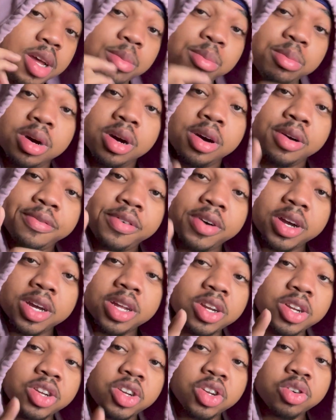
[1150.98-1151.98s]
motherfucking
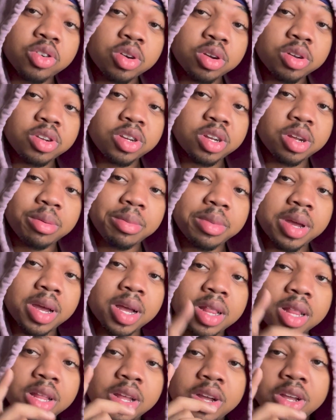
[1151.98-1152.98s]
description, man. I
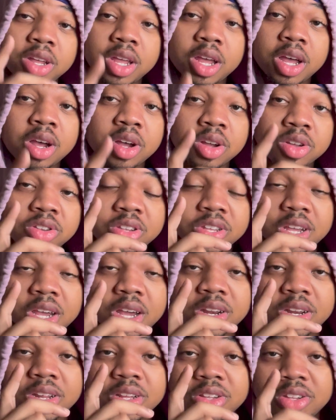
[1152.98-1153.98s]
love y'all. See y'all
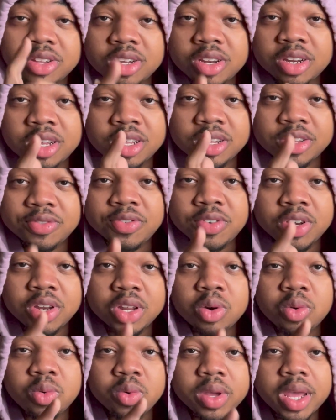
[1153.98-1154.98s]
niggas in the next
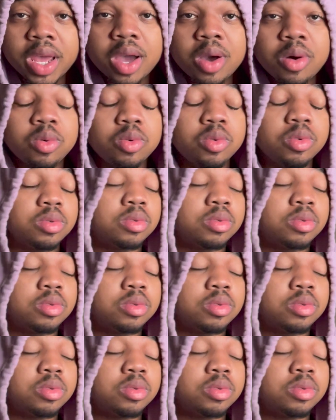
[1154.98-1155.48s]
video. We out.